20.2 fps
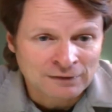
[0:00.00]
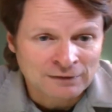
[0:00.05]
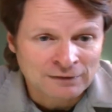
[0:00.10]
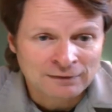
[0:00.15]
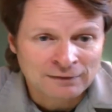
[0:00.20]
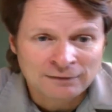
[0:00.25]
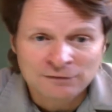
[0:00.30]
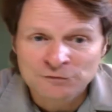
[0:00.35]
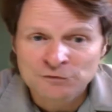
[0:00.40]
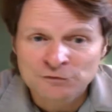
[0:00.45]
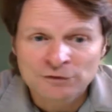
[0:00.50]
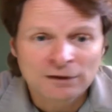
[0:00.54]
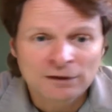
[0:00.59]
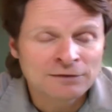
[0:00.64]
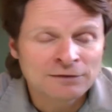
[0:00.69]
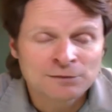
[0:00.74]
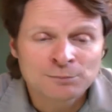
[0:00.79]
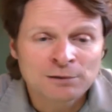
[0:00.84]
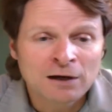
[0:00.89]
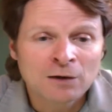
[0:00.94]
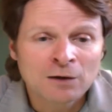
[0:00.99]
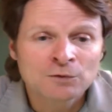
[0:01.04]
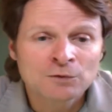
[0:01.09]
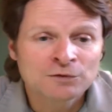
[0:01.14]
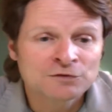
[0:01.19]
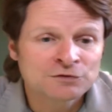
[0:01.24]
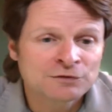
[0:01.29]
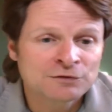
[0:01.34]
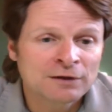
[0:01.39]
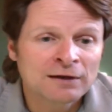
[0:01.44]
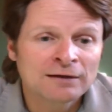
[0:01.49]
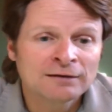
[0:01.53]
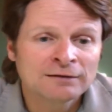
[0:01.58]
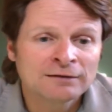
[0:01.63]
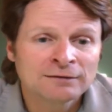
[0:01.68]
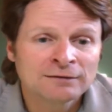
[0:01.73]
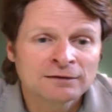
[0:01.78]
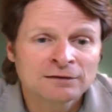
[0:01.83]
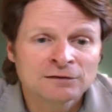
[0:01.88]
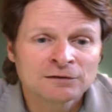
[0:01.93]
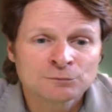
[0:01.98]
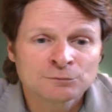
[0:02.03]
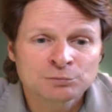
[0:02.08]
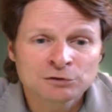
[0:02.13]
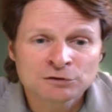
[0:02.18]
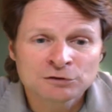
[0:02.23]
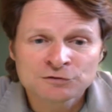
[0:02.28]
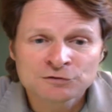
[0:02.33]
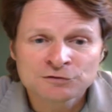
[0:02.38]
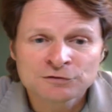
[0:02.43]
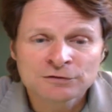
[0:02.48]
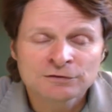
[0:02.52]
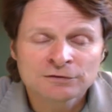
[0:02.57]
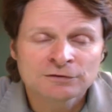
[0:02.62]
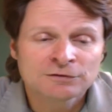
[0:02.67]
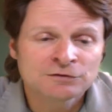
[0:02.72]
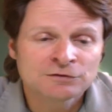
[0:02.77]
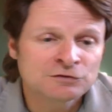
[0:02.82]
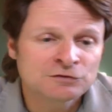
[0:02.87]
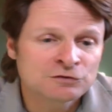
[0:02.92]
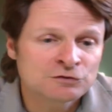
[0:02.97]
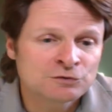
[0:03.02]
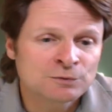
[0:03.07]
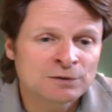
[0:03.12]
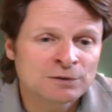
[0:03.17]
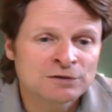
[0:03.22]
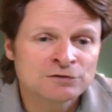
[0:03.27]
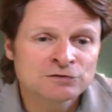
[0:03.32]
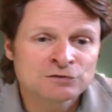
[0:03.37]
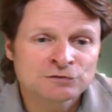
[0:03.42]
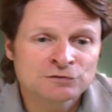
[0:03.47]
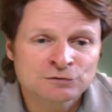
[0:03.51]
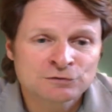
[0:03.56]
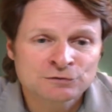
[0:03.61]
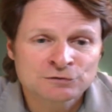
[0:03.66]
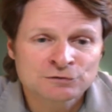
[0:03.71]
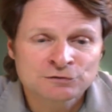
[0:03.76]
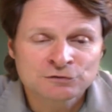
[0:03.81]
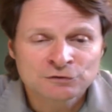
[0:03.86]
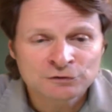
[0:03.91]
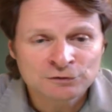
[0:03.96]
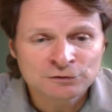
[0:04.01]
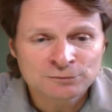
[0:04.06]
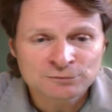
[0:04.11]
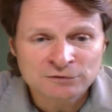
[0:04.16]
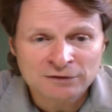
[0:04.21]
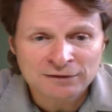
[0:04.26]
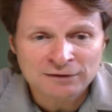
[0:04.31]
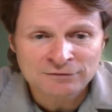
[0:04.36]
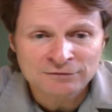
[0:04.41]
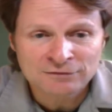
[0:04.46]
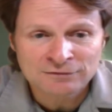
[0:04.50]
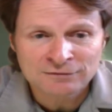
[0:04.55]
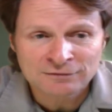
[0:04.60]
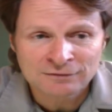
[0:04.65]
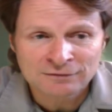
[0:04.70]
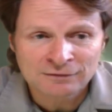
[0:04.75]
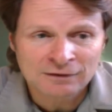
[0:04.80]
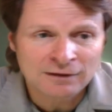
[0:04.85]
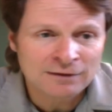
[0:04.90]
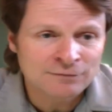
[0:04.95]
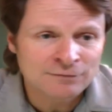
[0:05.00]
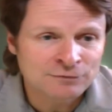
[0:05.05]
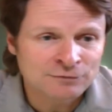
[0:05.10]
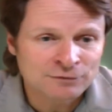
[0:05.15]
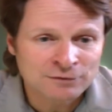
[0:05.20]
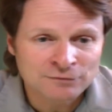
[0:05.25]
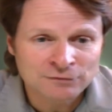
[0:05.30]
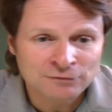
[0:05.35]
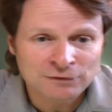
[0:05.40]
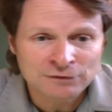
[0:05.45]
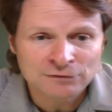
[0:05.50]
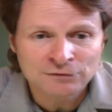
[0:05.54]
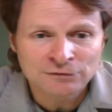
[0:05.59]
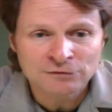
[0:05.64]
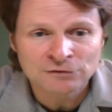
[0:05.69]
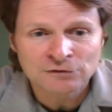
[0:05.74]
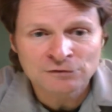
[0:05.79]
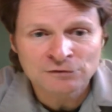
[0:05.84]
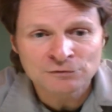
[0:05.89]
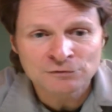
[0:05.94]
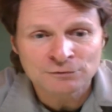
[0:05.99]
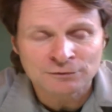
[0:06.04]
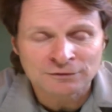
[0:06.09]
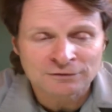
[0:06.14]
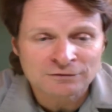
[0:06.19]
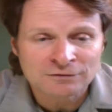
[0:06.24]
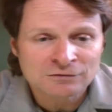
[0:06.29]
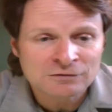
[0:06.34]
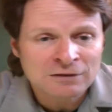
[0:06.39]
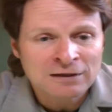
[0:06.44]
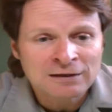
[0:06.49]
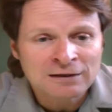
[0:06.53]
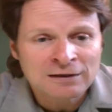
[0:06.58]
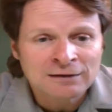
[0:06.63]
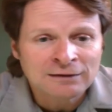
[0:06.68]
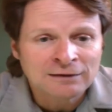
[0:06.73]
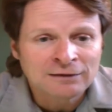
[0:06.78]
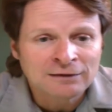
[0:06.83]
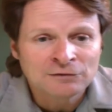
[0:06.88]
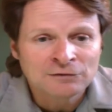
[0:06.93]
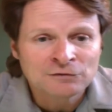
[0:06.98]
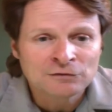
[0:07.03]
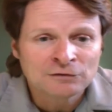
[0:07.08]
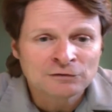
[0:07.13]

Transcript: And it's not the power is not in the other person and the situations or the circumstances in life or even in the detours it's